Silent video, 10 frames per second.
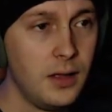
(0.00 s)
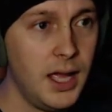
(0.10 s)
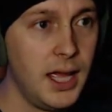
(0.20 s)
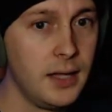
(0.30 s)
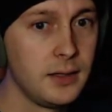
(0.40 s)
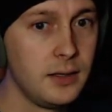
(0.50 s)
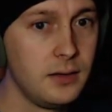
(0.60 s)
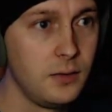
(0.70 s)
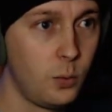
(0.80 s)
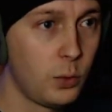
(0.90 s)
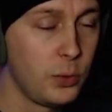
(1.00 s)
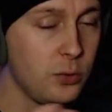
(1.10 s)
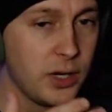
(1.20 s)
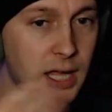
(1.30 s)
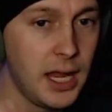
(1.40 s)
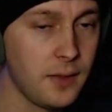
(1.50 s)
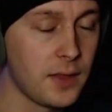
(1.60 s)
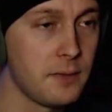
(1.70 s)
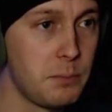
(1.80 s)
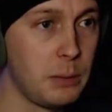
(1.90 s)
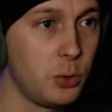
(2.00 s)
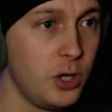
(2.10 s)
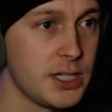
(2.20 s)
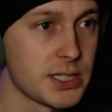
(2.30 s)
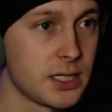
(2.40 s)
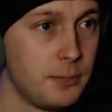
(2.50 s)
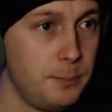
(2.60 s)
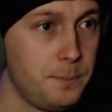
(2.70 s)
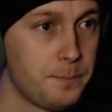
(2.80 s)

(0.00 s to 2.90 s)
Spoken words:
And when we regain the memories,